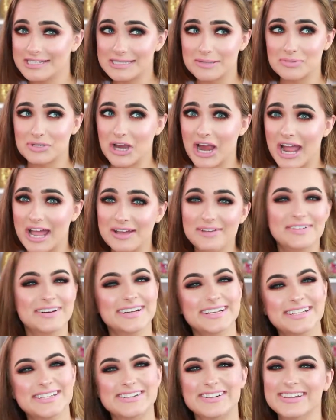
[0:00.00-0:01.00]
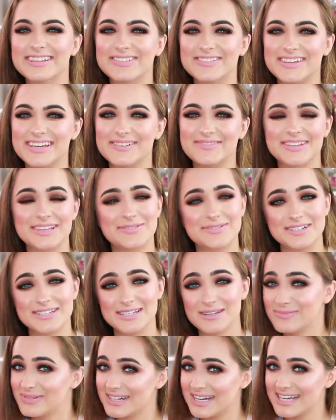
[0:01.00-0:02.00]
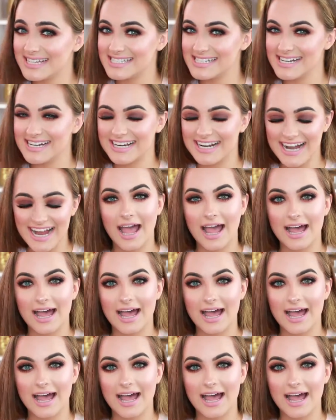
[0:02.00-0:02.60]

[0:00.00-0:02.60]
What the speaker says: Subscribe, join the family. We're super nice here,